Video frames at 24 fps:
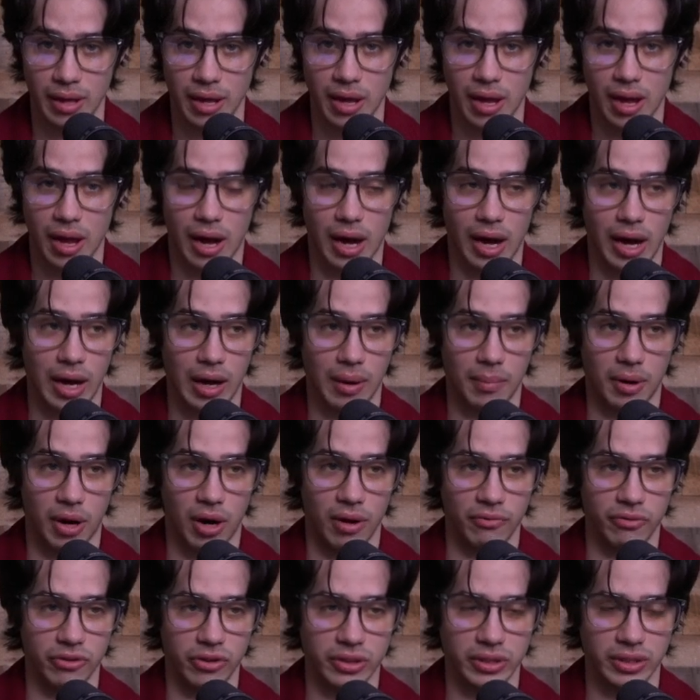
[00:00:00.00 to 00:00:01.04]

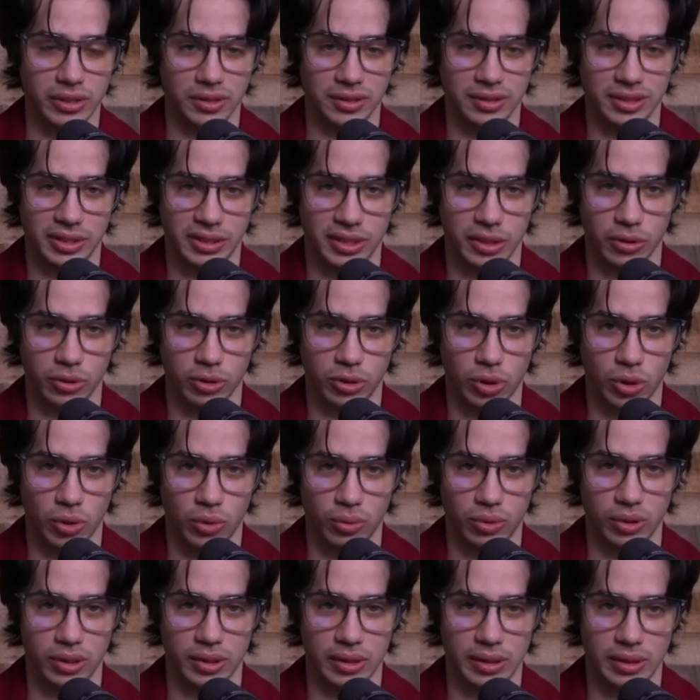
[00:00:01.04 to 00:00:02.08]
Obviously,
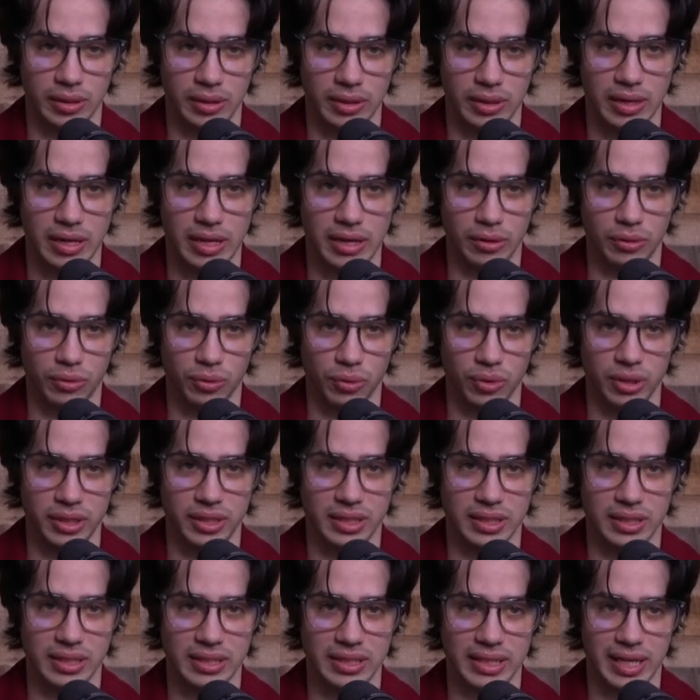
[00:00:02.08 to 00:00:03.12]
serotonin
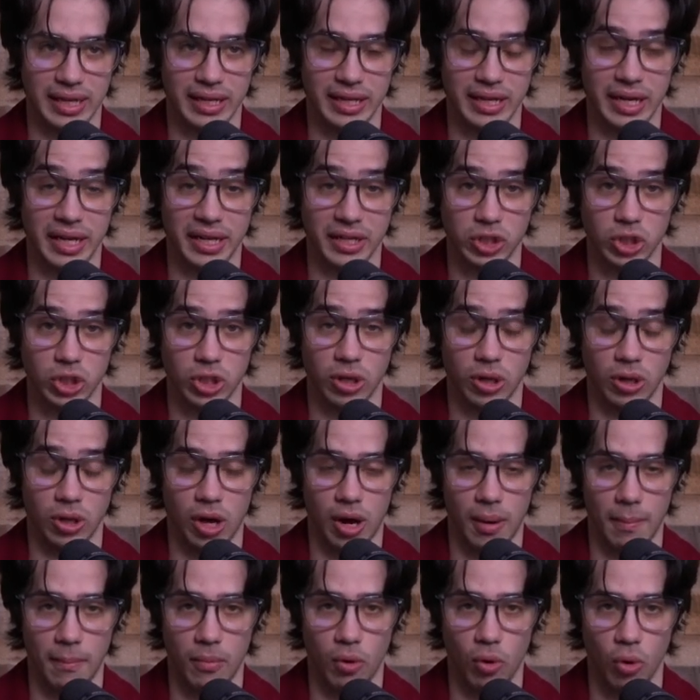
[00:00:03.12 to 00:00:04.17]
increases that connection a lot
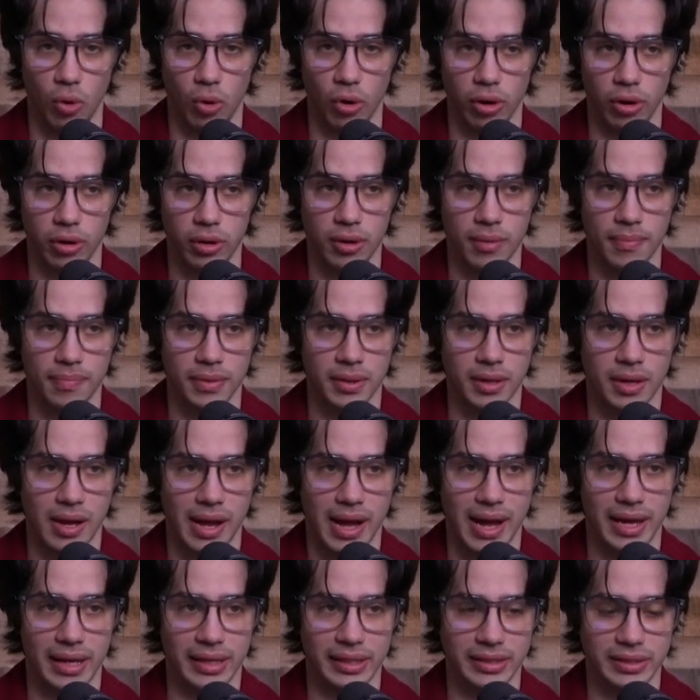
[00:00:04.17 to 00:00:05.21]
more,
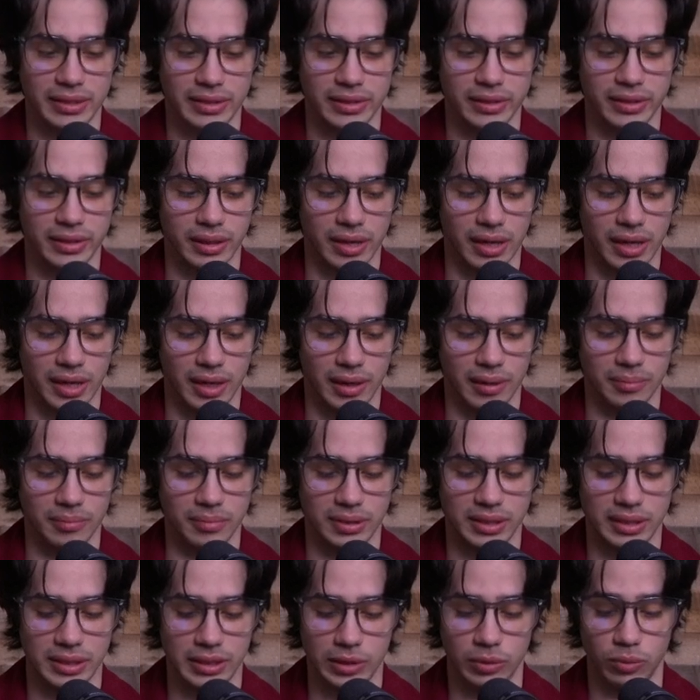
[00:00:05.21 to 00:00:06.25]
as
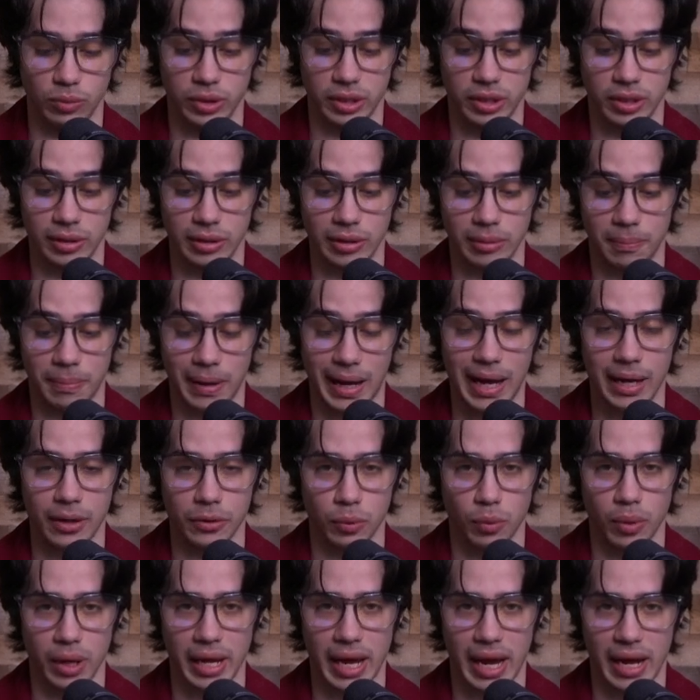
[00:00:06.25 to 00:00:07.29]
seen with the
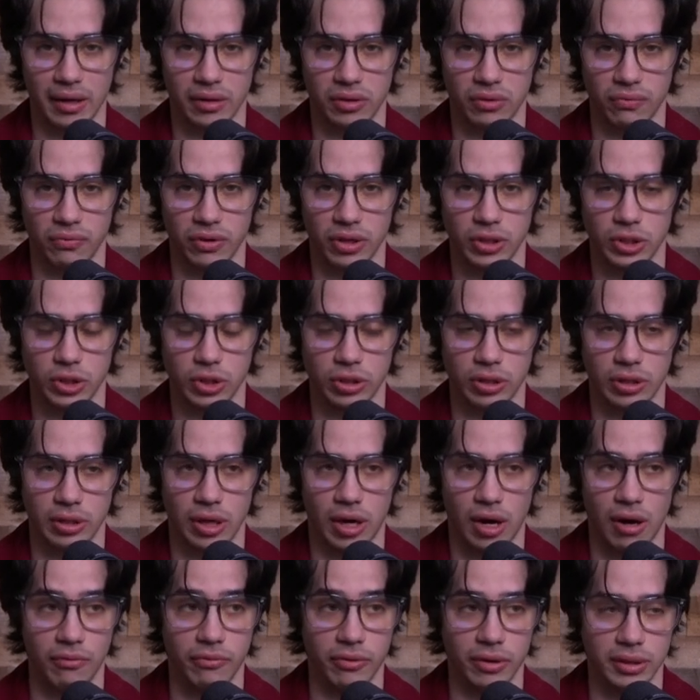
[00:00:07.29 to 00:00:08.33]
pathway activation
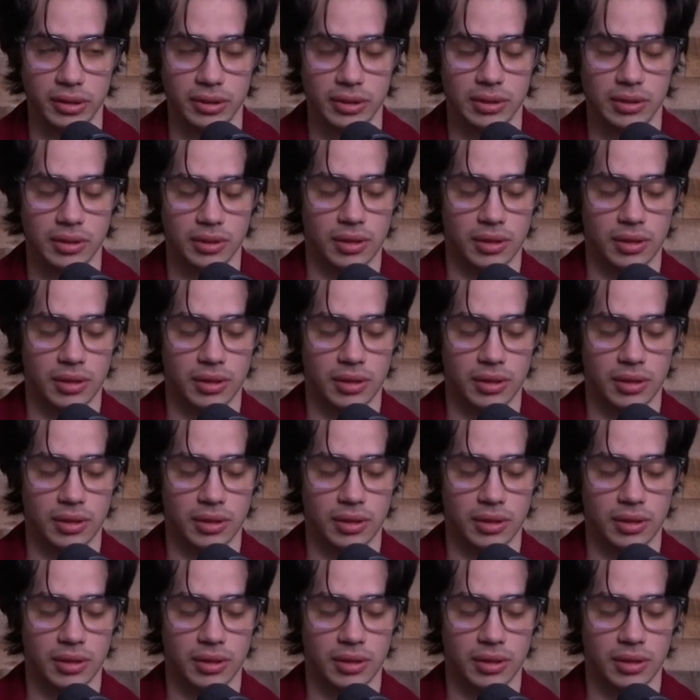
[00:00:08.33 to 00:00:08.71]
of it.